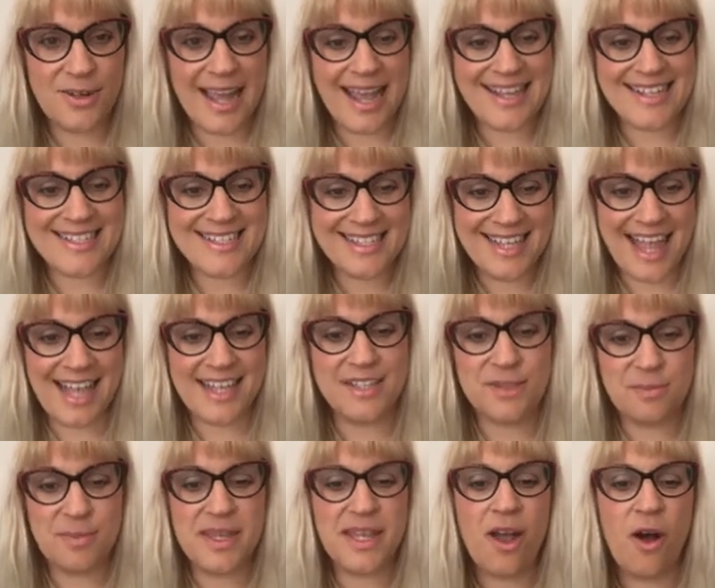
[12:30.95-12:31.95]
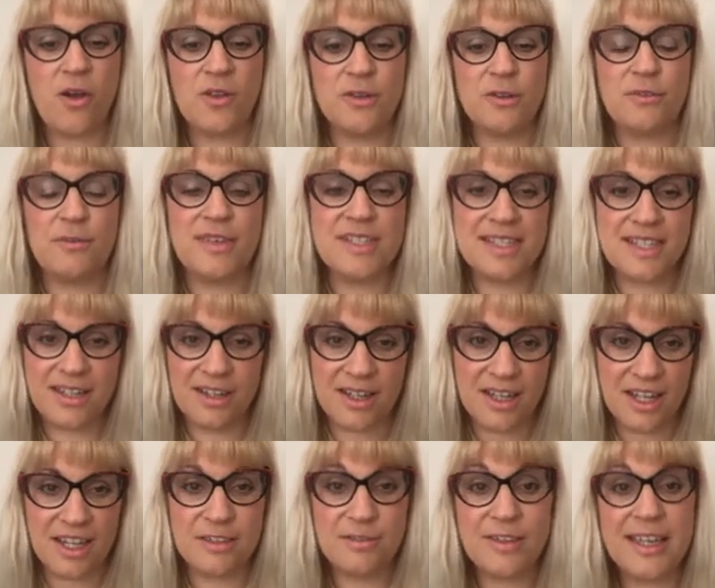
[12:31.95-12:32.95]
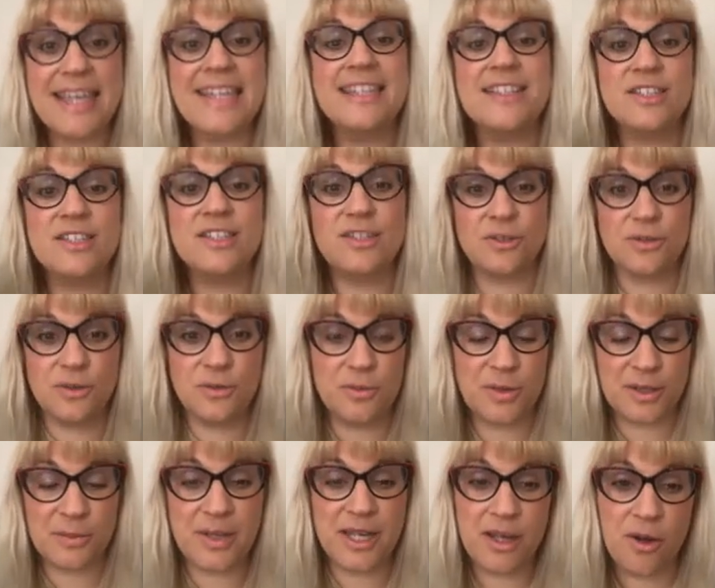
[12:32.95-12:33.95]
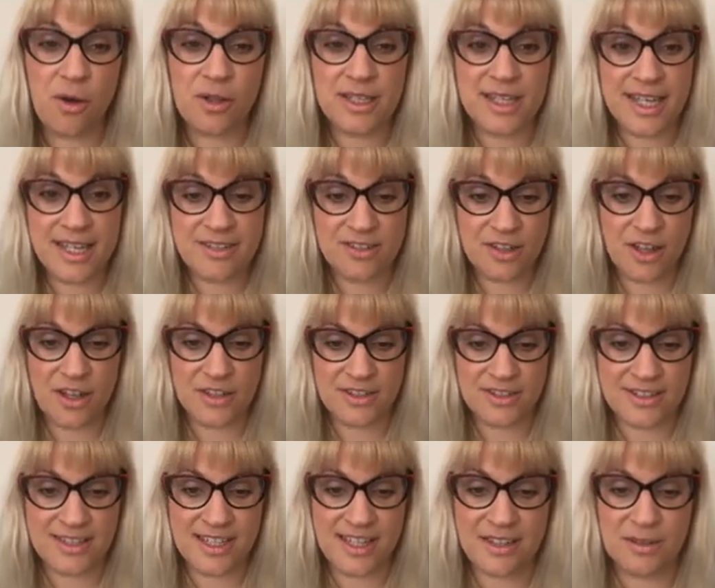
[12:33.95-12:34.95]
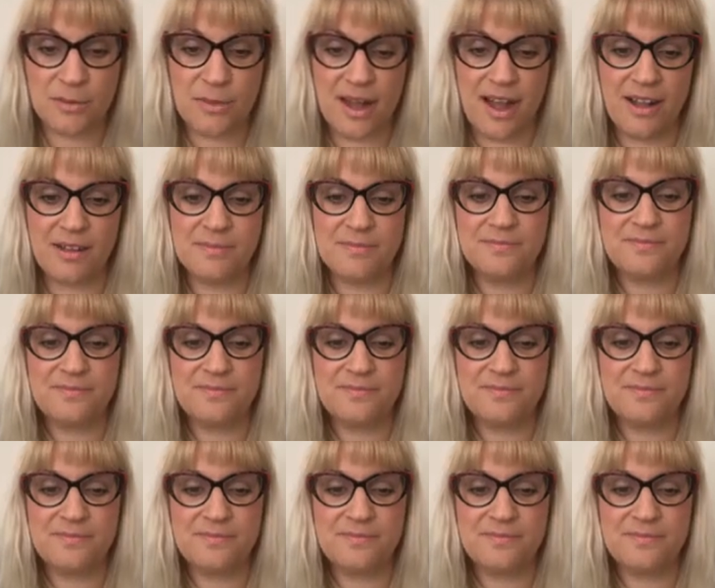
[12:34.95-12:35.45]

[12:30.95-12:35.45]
extends beyond the physical life into what we call eternity as well.